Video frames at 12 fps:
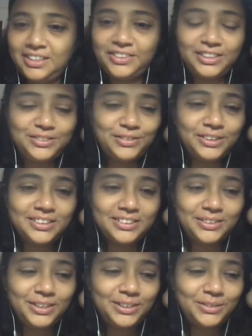agrees with
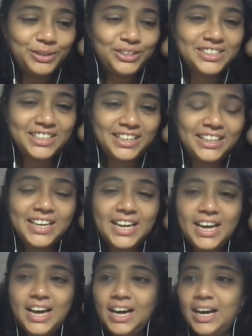what you're saying.
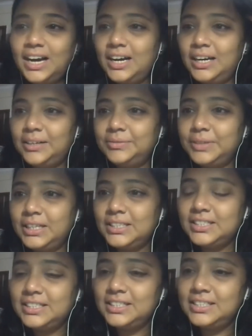
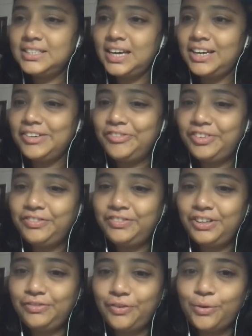It's
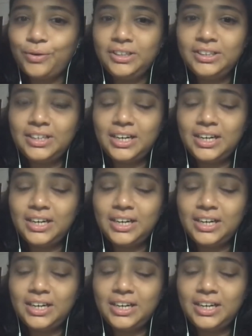10:54.